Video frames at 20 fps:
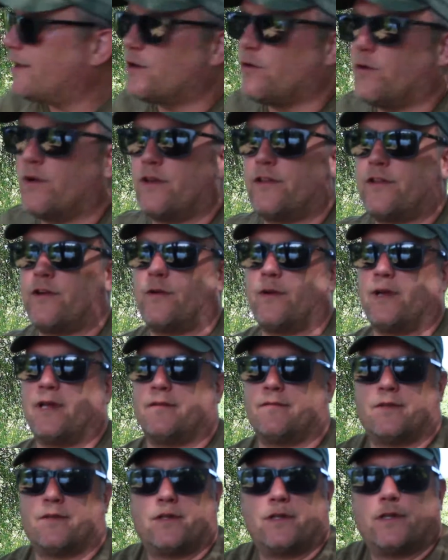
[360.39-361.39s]
going through it.
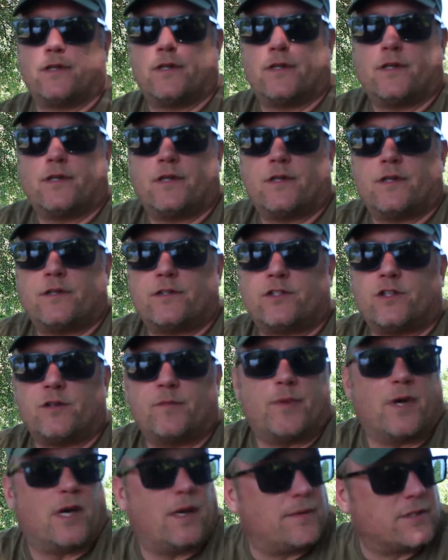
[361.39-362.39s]

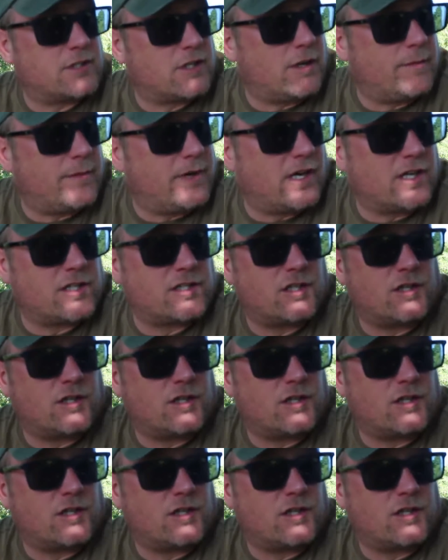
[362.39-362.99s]
Superb. It's going to be nice